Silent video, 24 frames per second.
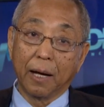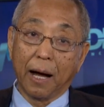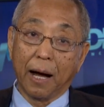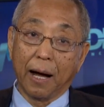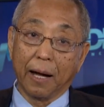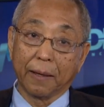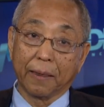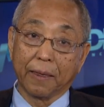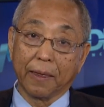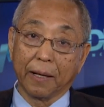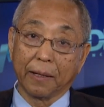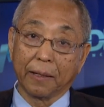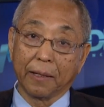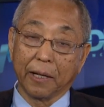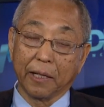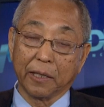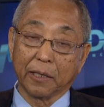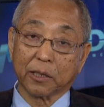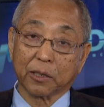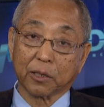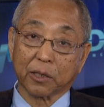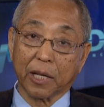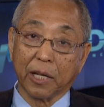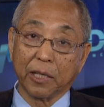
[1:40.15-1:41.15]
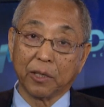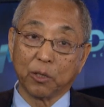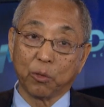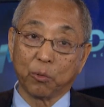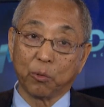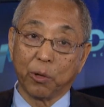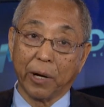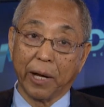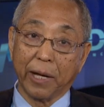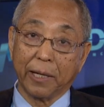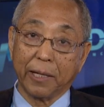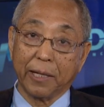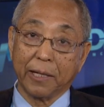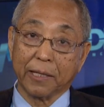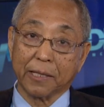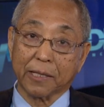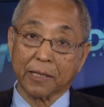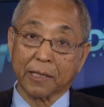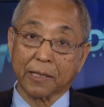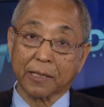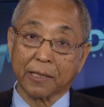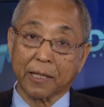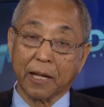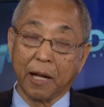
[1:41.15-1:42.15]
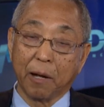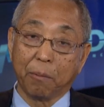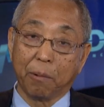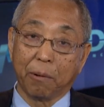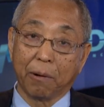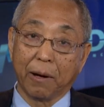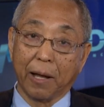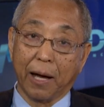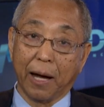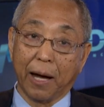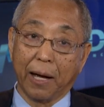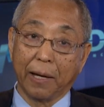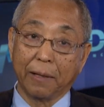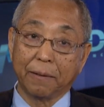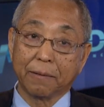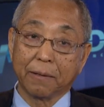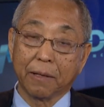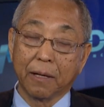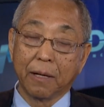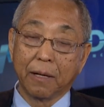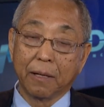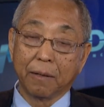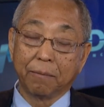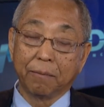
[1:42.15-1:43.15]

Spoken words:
I think the exchange rate is stabilized.